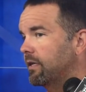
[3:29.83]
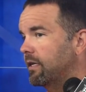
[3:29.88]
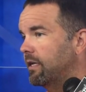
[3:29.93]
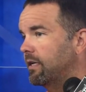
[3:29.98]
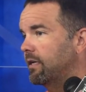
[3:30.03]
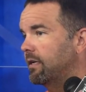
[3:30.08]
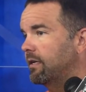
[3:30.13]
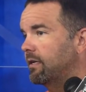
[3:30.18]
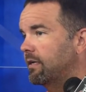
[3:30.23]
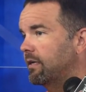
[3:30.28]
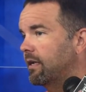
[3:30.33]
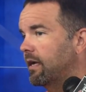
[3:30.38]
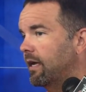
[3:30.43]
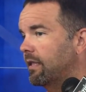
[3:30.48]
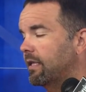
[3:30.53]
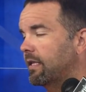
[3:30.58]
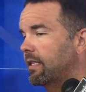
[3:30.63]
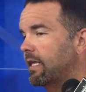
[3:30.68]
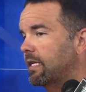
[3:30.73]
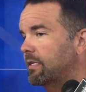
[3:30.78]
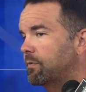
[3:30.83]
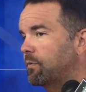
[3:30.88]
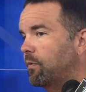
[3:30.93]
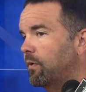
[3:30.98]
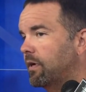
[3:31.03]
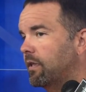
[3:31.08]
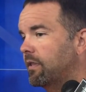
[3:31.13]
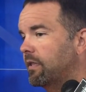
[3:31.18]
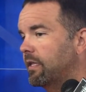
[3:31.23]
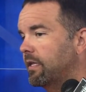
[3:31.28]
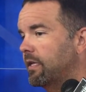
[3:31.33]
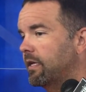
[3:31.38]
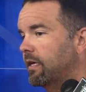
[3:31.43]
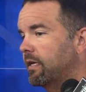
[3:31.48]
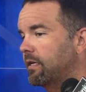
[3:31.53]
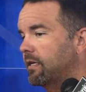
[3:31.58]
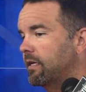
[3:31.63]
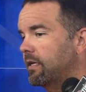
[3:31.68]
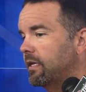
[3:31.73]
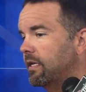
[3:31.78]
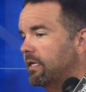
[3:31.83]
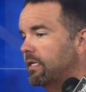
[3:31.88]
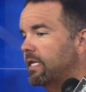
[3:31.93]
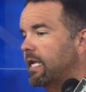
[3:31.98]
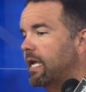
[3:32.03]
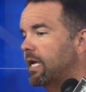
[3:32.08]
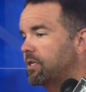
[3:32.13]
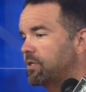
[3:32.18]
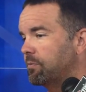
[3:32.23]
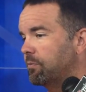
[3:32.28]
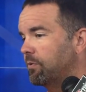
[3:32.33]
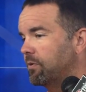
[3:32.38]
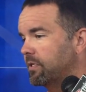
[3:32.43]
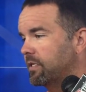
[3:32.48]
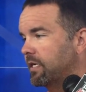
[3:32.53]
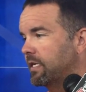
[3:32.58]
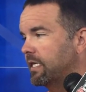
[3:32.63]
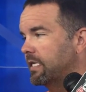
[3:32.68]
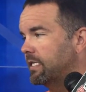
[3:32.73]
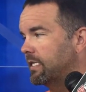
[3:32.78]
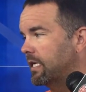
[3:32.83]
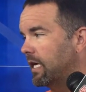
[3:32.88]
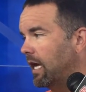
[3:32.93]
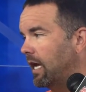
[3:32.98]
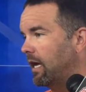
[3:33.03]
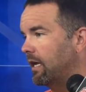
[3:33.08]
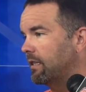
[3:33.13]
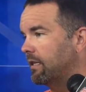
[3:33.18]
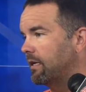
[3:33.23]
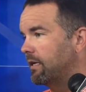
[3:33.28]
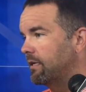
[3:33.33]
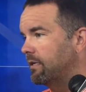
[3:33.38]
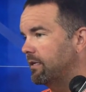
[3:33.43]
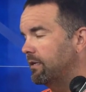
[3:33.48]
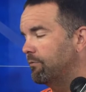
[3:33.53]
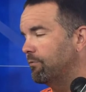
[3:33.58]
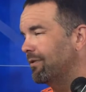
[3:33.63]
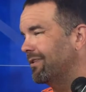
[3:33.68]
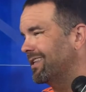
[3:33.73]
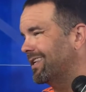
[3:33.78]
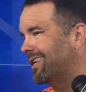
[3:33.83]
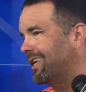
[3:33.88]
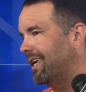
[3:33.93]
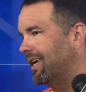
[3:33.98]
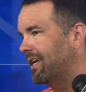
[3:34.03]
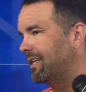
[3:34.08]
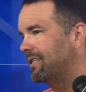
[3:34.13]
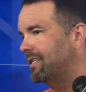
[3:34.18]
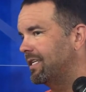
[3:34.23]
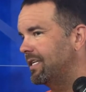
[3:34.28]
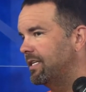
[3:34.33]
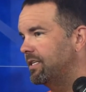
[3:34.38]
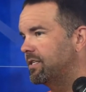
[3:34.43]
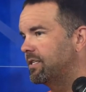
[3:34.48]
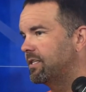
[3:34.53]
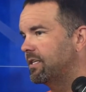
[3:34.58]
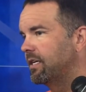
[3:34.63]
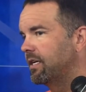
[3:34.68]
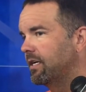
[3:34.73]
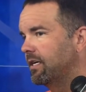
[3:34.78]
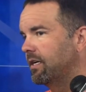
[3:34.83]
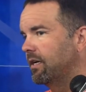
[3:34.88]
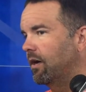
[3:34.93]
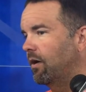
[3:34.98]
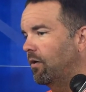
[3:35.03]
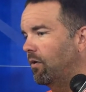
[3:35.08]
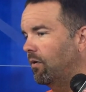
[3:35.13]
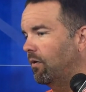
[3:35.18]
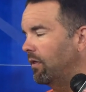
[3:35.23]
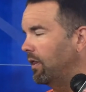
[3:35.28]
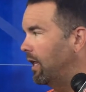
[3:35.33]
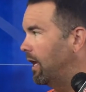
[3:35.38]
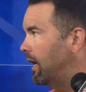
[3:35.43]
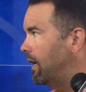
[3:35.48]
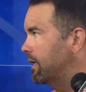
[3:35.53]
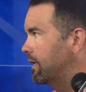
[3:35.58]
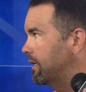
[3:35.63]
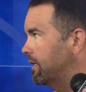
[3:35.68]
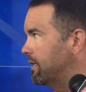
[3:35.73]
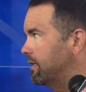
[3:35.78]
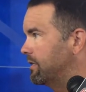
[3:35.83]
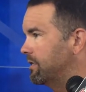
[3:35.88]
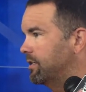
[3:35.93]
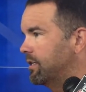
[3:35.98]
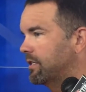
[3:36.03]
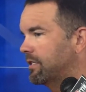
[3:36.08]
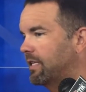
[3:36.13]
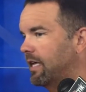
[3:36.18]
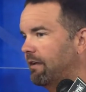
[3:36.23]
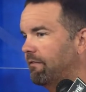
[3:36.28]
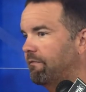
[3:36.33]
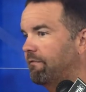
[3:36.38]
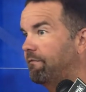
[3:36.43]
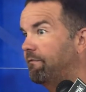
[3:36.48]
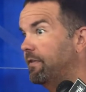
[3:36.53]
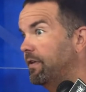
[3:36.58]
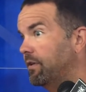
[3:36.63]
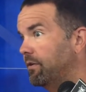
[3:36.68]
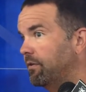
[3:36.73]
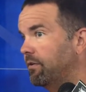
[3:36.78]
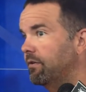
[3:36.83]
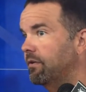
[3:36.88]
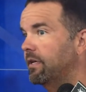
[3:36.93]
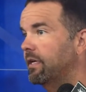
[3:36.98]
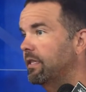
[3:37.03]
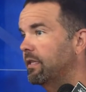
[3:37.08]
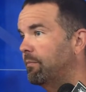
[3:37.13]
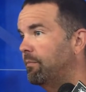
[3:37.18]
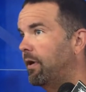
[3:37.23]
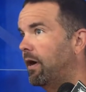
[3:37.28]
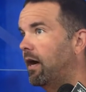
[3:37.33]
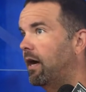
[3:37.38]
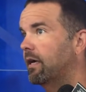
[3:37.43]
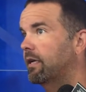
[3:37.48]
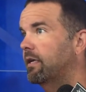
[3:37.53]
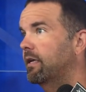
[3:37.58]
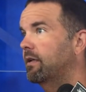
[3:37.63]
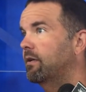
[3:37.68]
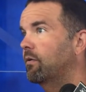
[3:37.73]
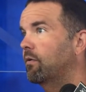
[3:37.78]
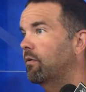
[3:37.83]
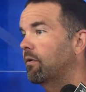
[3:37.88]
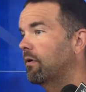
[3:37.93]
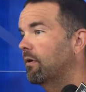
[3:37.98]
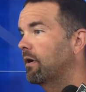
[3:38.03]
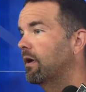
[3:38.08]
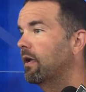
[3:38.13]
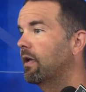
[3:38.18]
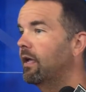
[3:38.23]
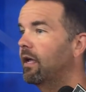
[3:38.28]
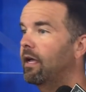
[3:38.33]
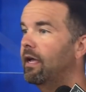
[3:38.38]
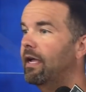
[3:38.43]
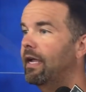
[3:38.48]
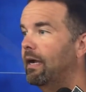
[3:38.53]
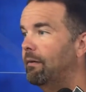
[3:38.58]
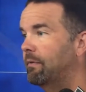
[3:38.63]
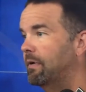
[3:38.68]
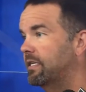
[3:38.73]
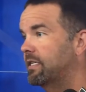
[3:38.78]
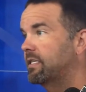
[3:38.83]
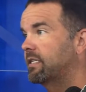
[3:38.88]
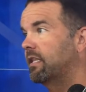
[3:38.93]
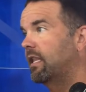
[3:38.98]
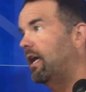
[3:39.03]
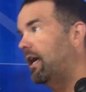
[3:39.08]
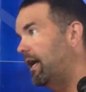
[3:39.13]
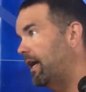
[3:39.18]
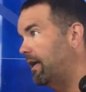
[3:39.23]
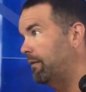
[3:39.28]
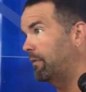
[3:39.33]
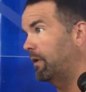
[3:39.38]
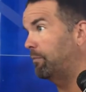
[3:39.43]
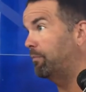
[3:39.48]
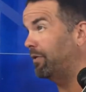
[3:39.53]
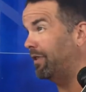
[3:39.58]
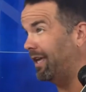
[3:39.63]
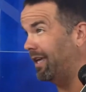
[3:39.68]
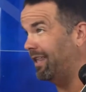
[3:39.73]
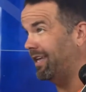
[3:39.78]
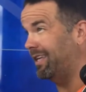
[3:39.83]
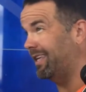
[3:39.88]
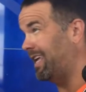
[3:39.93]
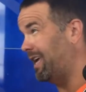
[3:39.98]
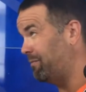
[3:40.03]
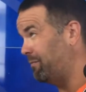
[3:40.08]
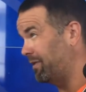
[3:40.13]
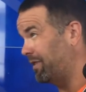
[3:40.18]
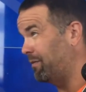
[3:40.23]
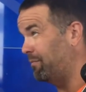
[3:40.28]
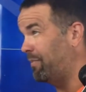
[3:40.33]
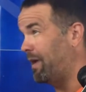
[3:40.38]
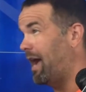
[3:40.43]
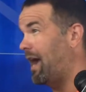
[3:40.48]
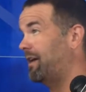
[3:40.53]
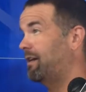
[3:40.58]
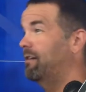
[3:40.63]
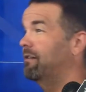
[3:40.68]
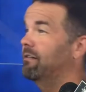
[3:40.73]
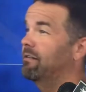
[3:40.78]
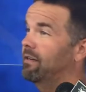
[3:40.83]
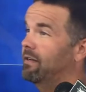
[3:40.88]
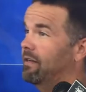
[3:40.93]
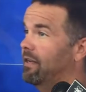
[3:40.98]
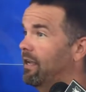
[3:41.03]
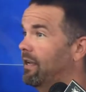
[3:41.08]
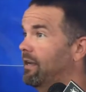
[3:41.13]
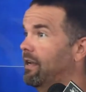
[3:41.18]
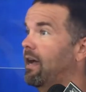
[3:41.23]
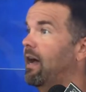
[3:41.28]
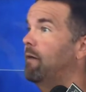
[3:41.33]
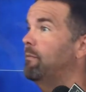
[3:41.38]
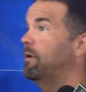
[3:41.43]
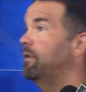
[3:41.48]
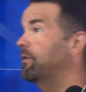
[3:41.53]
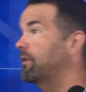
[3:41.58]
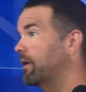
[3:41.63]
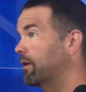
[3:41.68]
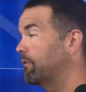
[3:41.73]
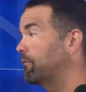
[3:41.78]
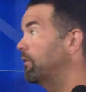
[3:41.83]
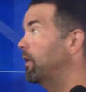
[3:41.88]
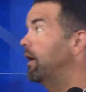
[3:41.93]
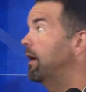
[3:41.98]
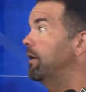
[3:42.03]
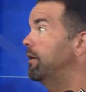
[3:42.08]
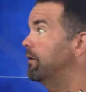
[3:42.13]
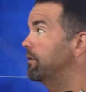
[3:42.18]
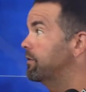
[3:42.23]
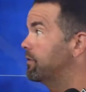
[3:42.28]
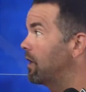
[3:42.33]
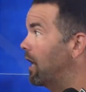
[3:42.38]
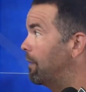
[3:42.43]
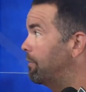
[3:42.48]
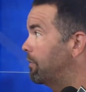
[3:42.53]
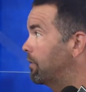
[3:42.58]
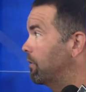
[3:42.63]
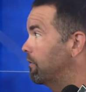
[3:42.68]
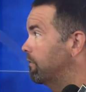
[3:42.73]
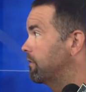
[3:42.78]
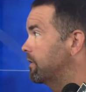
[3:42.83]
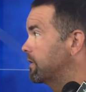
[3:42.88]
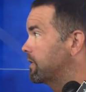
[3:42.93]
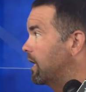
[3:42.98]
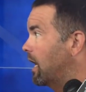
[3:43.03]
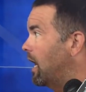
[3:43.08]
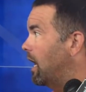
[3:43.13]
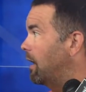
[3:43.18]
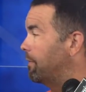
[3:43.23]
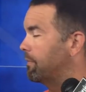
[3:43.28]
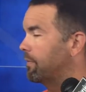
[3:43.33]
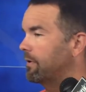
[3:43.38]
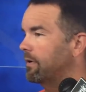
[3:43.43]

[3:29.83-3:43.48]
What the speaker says: And I think that's one of the intangibles that he's got that you really can't teach a whole lot, is just that feel in the pocket, or, hey, I'm going to slide, I'm going to play that game with the backer, and now I'm either going to run or drop it over the top.